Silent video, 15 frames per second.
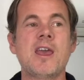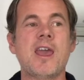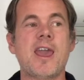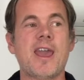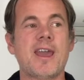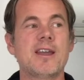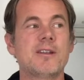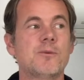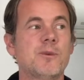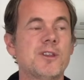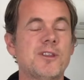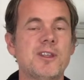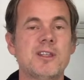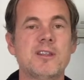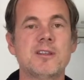And
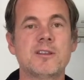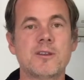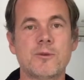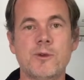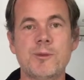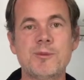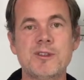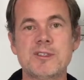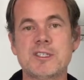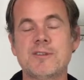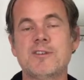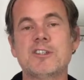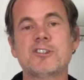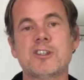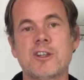within the women's
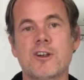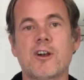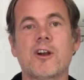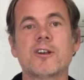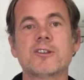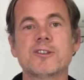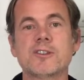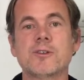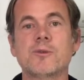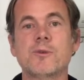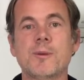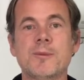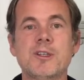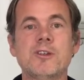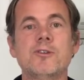division, there are still
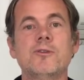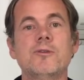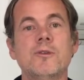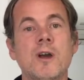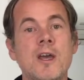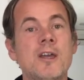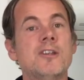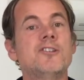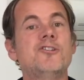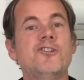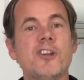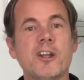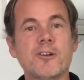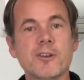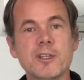women who
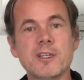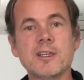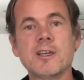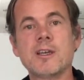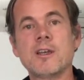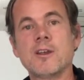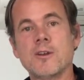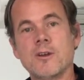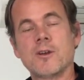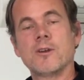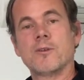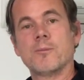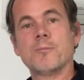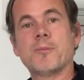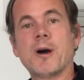generally
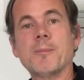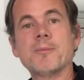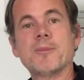bump